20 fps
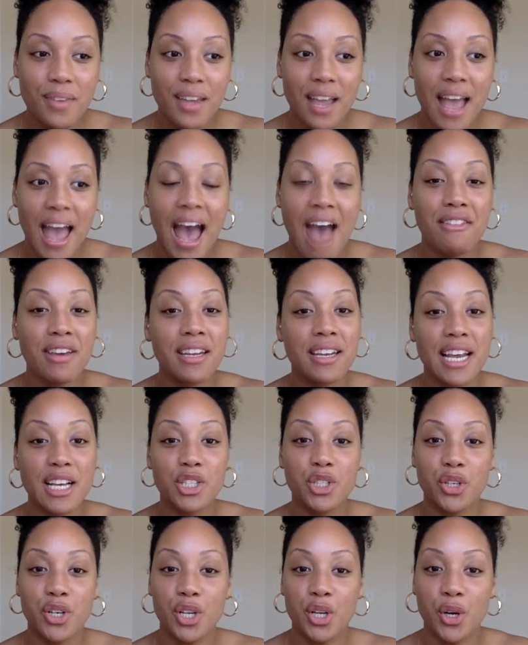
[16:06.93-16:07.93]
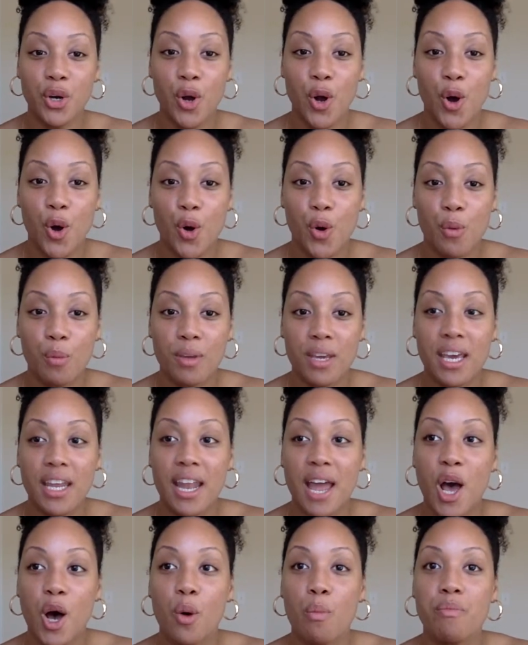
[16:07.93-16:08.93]
having nature in your home can
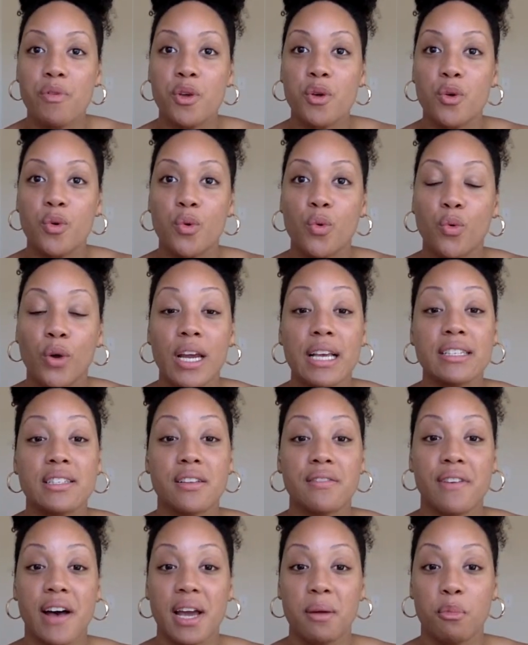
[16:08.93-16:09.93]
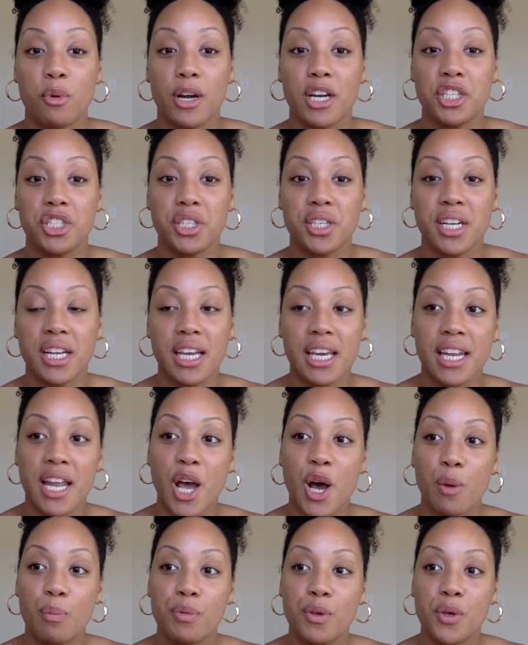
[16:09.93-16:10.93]
help you raise the vibration and can
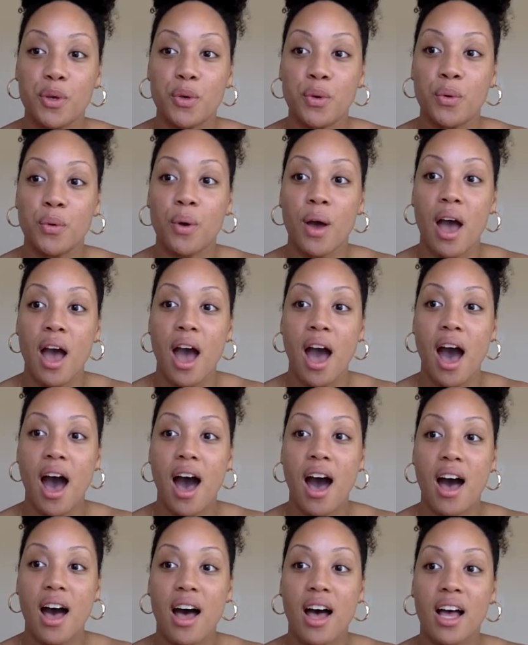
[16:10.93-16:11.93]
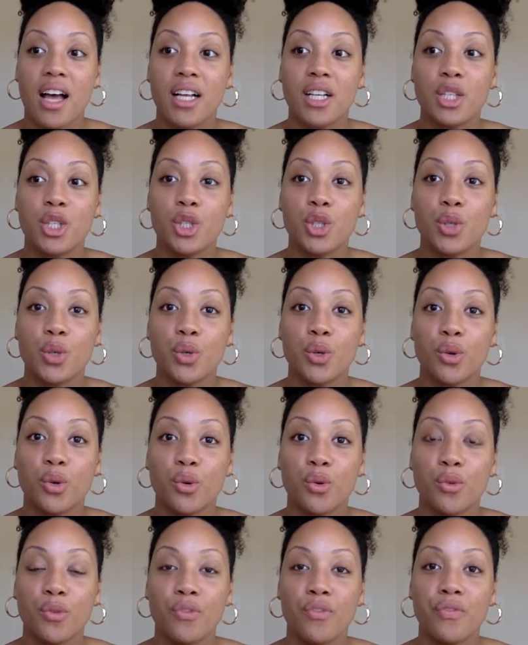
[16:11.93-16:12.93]
help you
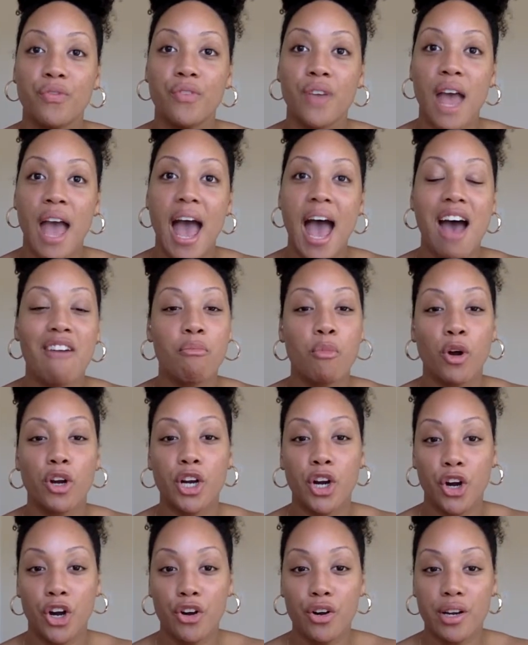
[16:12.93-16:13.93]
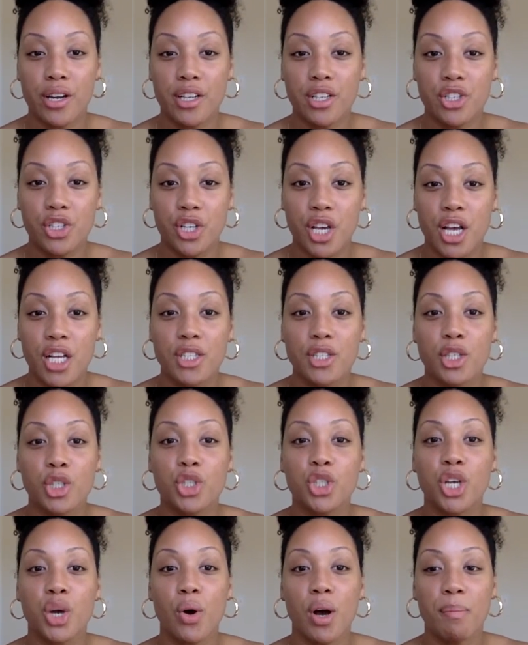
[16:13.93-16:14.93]
to have more courage to
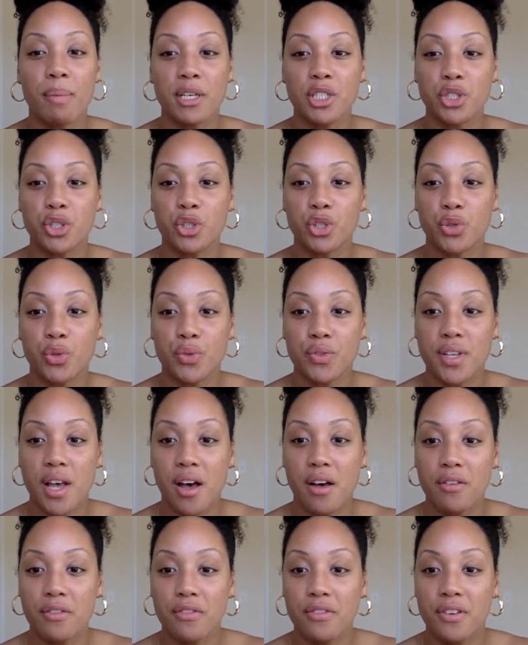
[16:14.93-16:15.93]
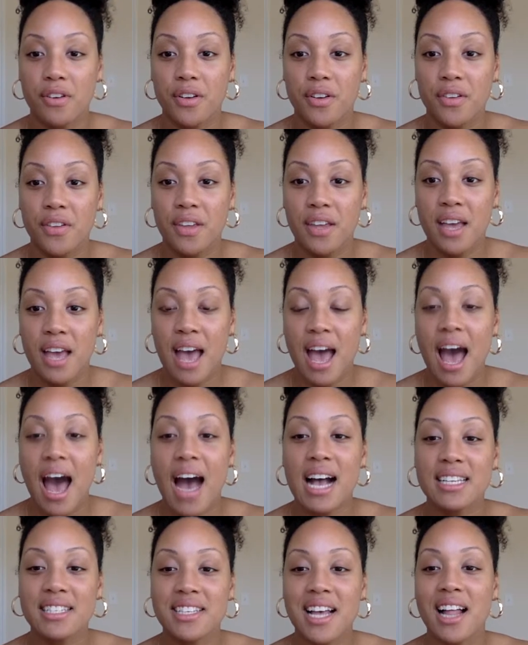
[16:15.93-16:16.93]
show up as your true self.
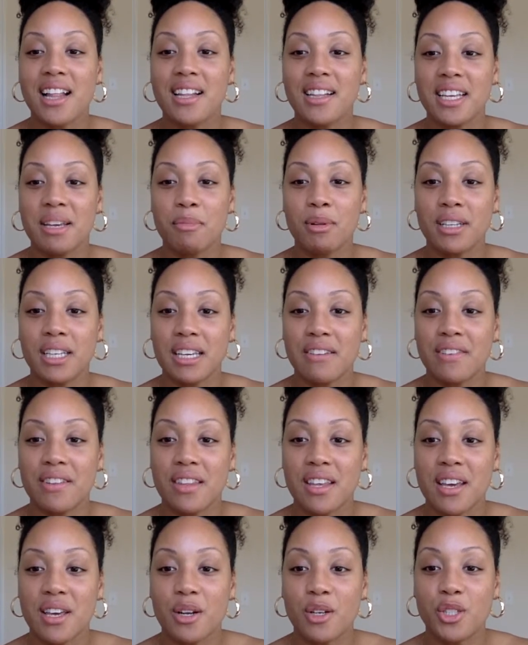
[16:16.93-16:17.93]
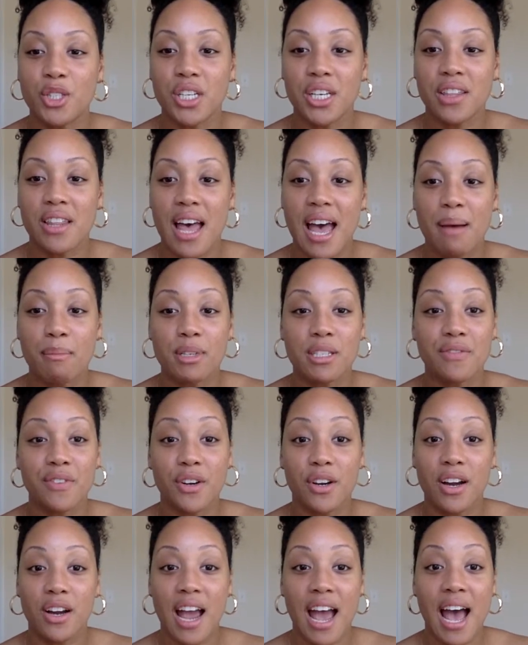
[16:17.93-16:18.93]
I solidly believe in the energy in the
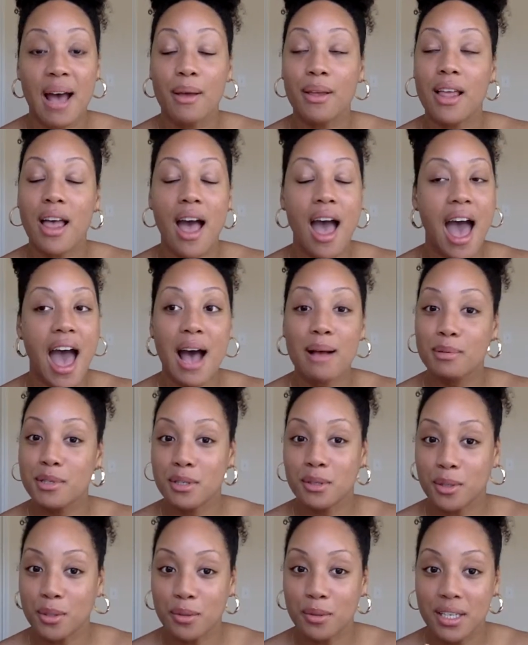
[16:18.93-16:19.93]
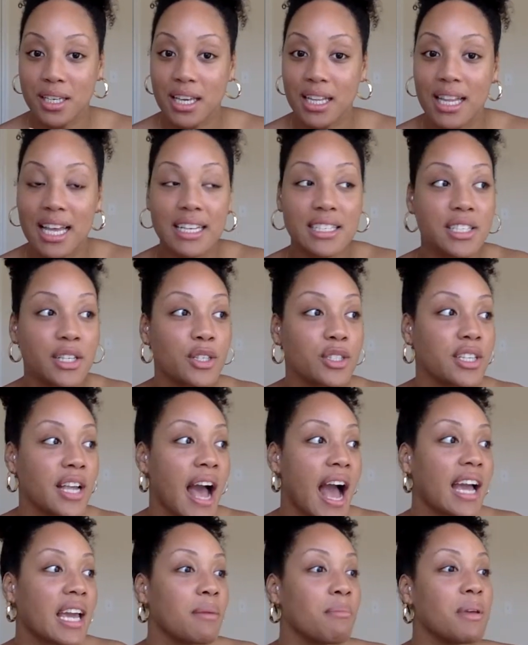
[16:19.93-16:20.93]
atmosphere. Absolutely. Like, seriously,
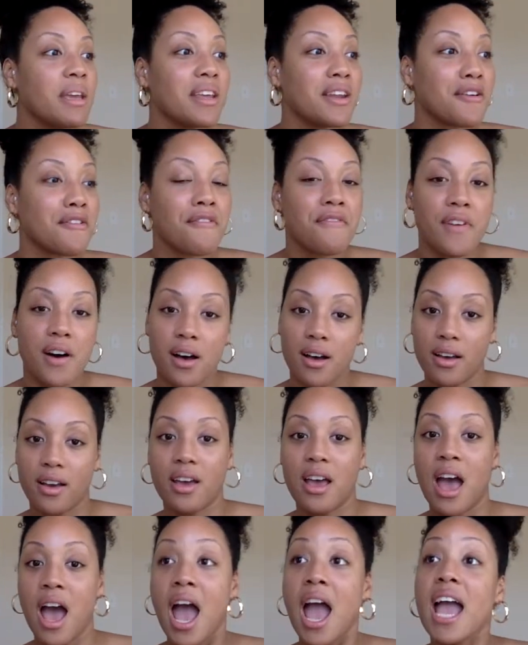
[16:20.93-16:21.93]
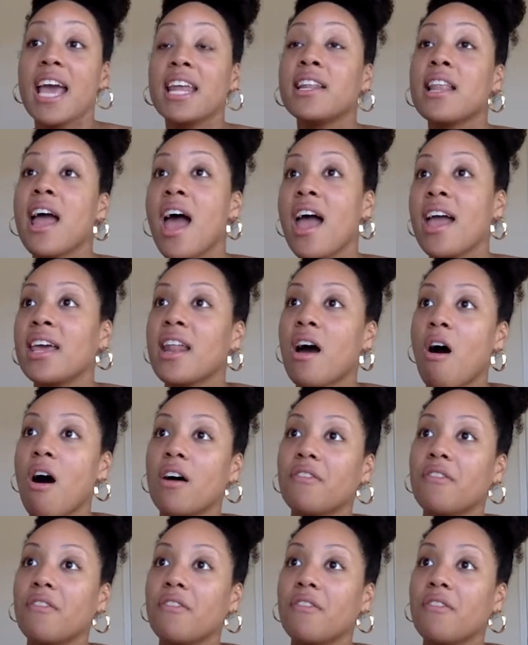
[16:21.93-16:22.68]
I can be in a funk, and it